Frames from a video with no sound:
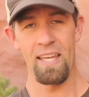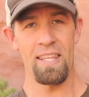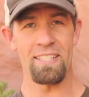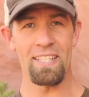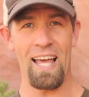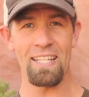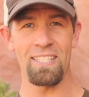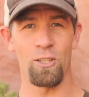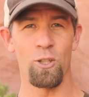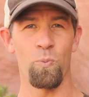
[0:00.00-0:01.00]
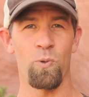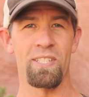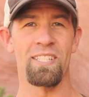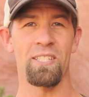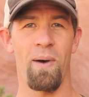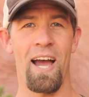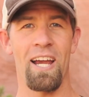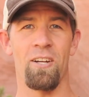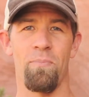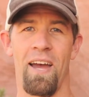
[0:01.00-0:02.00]
This elastic loop was
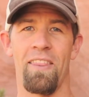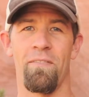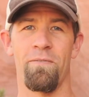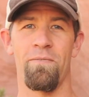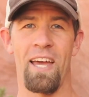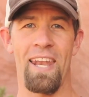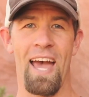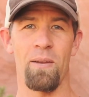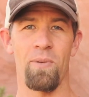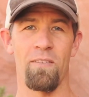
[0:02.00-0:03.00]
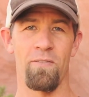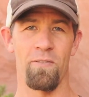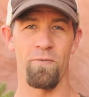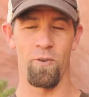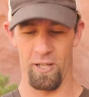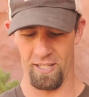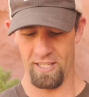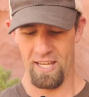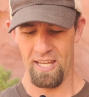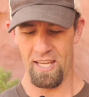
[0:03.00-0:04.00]
inspired by the anatomy of the foot.
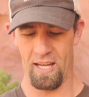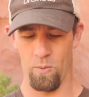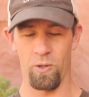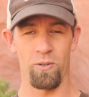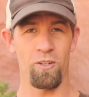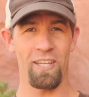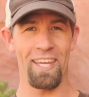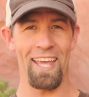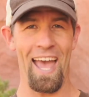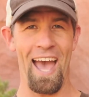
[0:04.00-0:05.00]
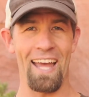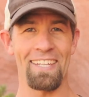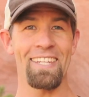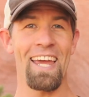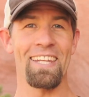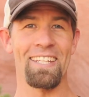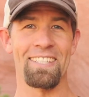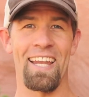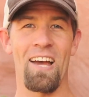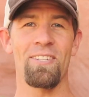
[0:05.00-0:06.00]
Um, we were looking at tendons
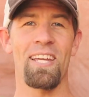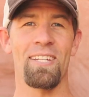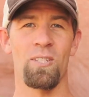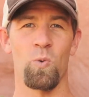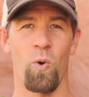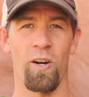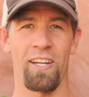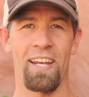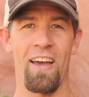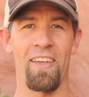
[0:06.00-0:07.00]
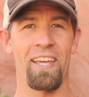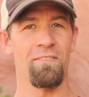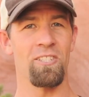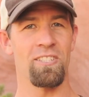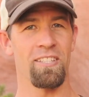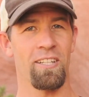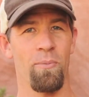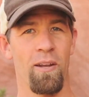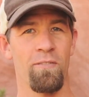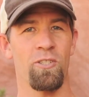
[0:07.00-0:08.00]
and how tendons work and how they give just a little
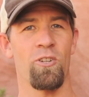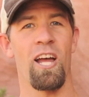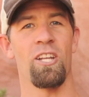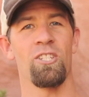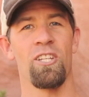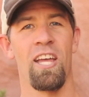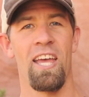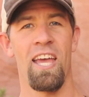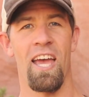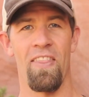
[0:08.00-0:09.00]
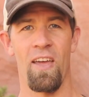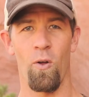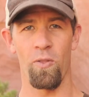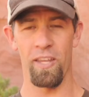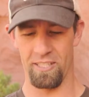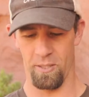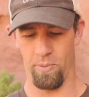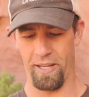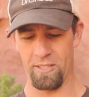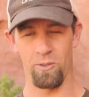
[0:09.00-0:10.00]
bit of stretch and they hold things in
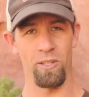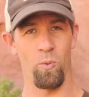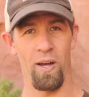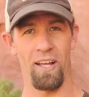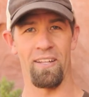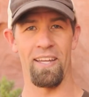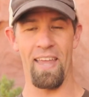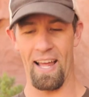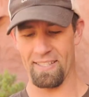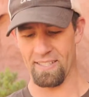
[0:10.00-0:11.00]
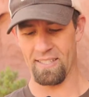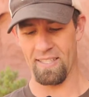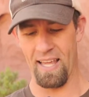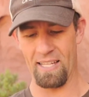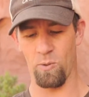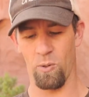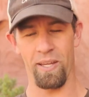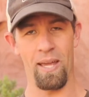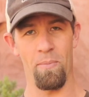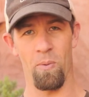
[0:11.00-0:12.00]
place really well. And that's, that's where we
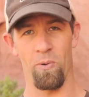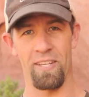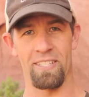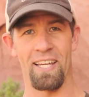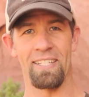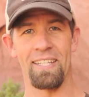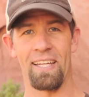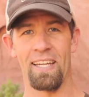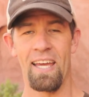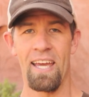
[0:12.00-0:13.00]
came up with this idea.